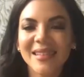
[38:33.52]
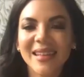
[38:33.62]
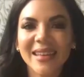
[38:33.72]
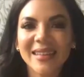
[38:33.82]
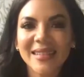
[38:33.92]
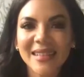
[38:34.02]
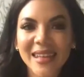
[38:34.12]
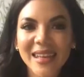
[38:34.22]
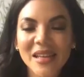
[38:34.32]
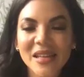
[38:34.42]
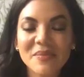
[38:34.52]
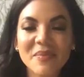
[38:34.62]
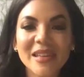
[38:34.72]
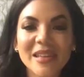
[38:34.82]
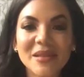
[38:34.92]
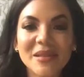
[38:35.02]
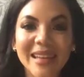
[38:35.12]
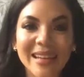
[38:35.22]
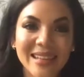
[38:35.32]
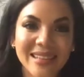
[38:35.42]
is key. In
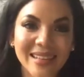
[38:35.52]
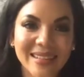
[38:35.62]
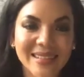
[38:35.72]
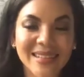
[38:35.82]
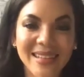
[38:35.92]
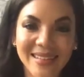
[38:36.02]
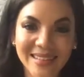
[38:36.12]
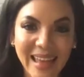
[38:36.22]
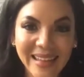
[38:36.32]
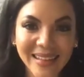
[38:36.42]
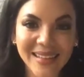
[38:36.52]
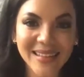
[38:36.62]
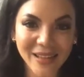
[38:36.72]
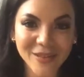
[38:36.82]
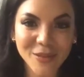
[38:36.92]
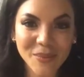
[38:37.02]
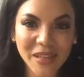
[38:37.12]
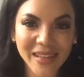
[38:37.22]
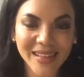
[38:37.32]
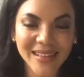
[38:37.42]
the stand next to me
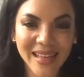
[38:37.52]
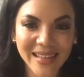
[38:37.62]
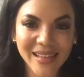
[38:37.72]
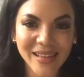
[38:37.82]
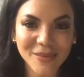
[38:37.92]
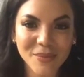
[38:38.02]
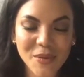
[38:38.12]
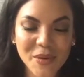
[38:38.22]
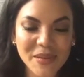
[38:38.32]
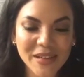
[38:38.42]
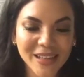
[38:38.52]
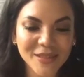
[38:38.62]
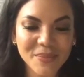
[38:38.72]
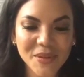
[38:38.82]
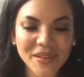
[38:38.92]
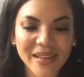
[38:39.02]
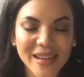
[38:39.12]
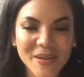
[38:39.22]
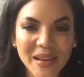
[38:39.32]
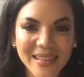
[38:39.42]
in that expo, Women Expo, that
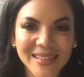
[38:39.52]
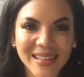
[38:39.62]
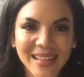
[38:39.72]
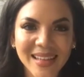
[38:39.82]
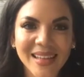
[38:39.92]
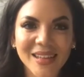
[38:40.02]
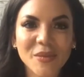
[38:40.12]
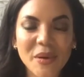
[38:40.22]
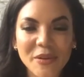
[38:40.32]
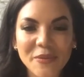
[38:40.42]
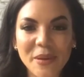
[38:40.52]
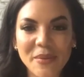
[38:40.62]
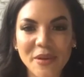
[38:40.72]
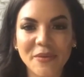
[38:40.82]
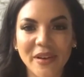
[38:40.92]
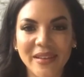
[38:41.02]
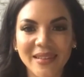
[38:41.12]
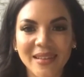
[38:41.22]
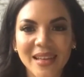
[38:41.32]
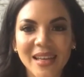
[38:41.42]
I was, is one of my best friends.
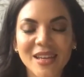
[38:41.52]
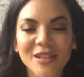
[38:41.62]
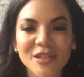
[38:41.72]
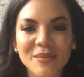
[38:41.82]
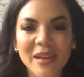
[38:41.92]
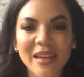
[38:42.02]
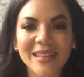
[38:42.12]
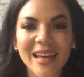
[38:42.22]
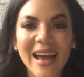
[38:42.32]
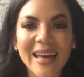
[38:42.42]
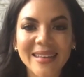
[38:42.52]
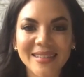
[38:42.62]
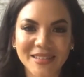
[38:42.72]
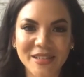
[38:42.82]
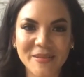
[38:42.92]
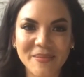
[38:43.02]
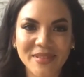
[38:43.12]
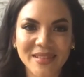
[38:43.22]
And she made ice creams.